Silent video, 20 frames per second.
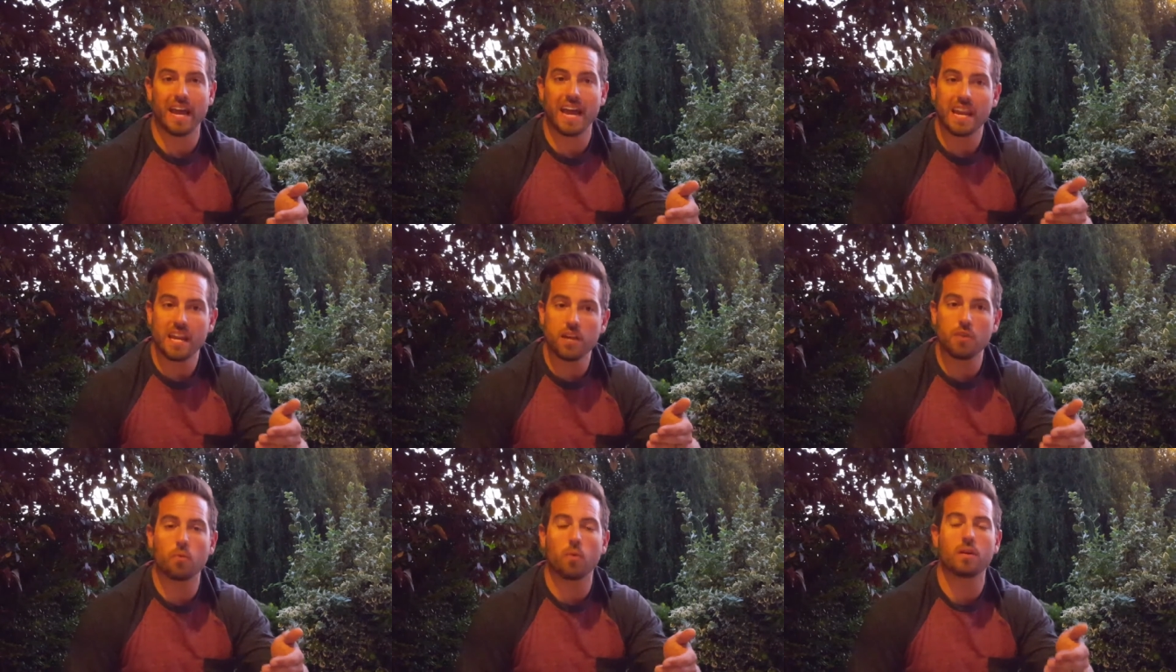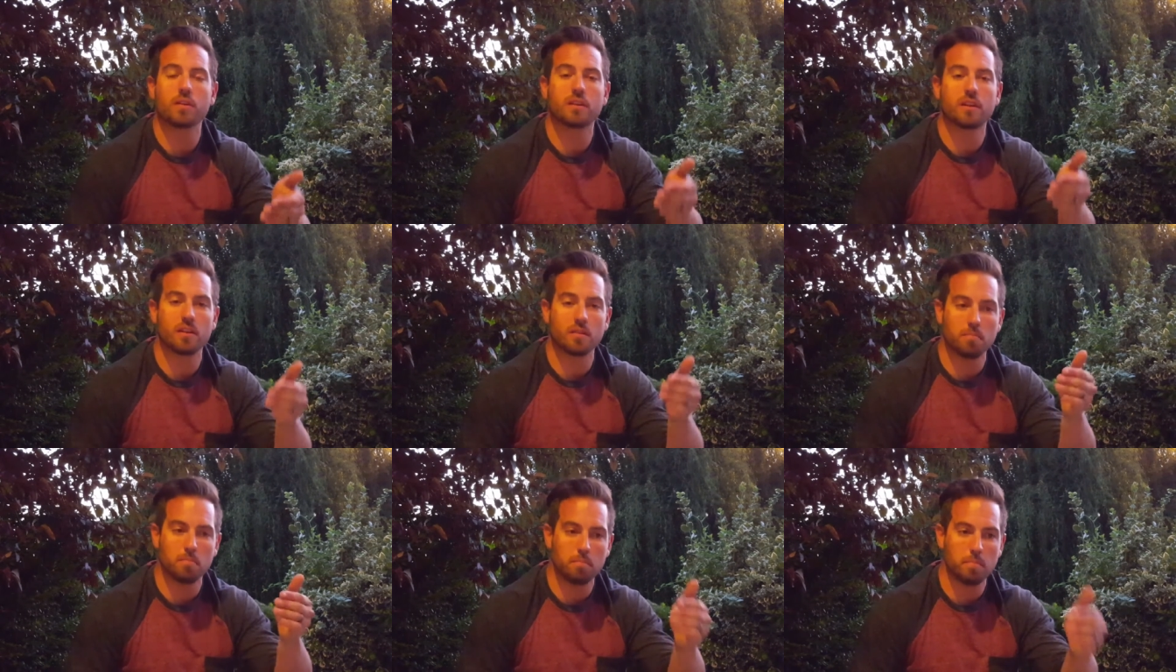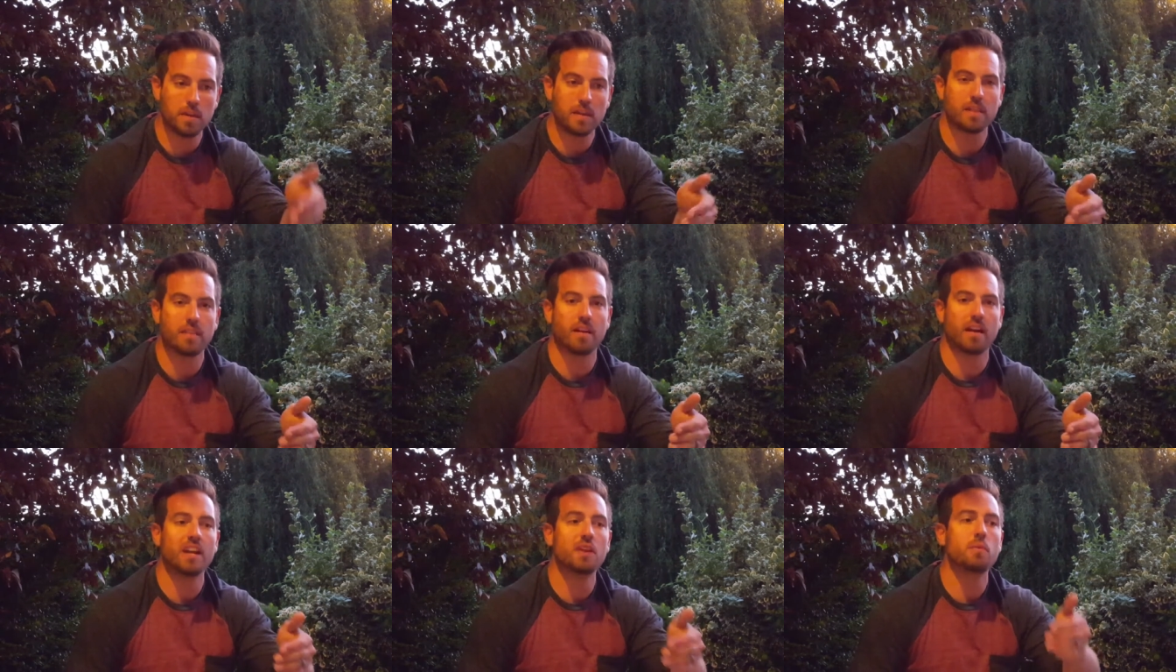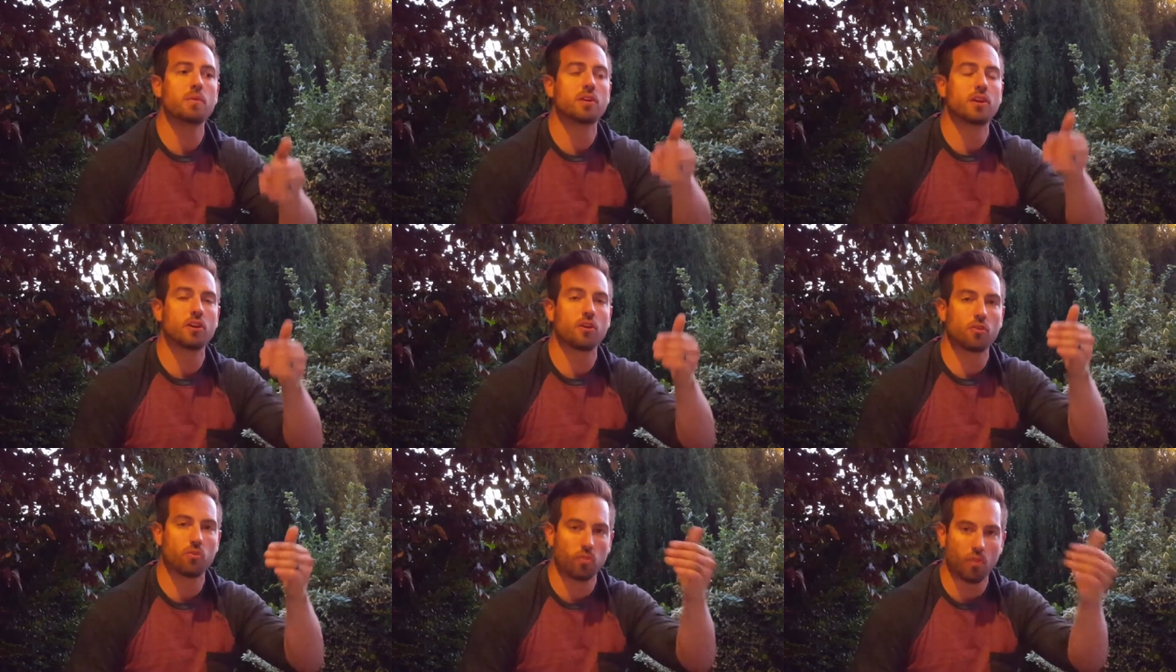Anyone can be there, anyone
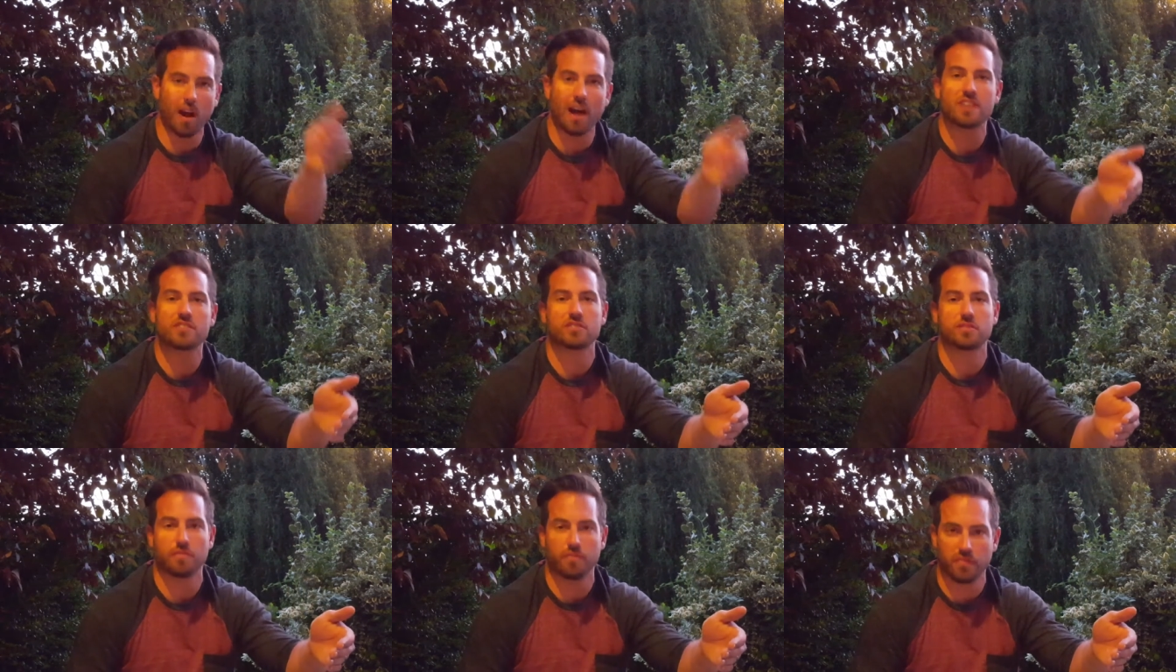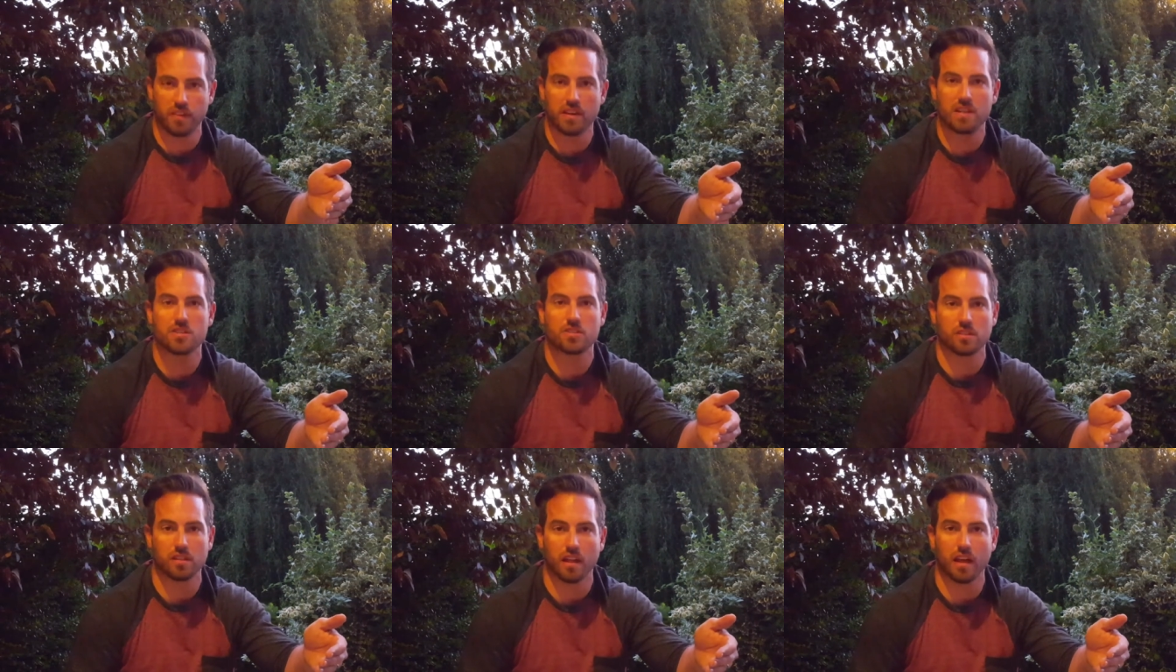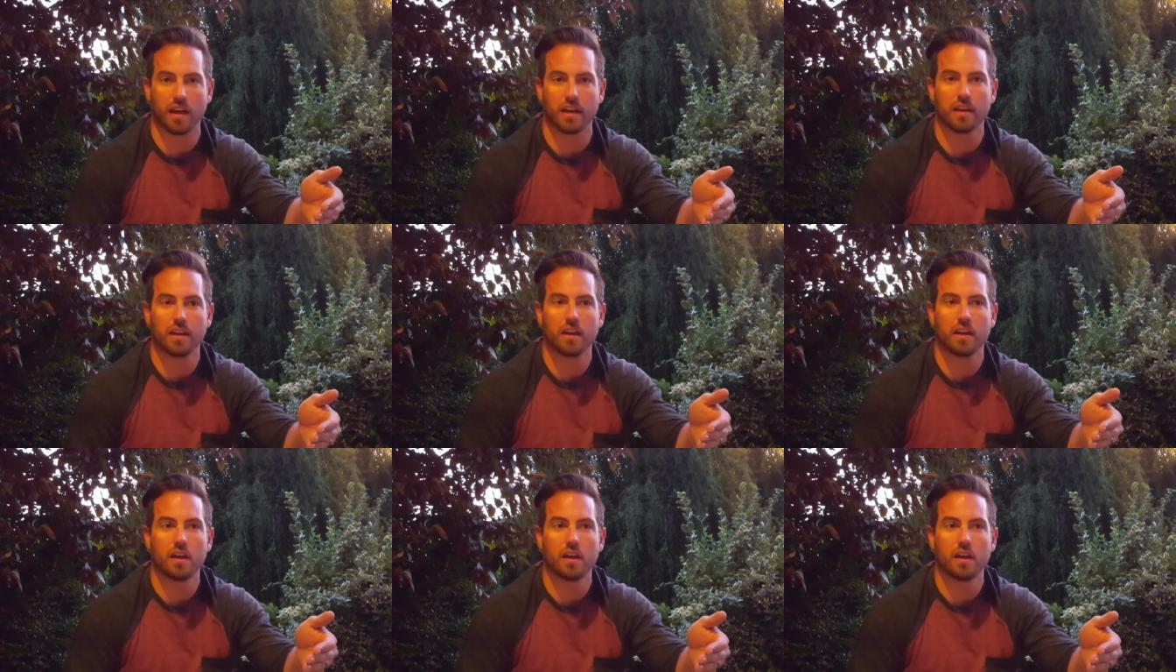can cross the finish line.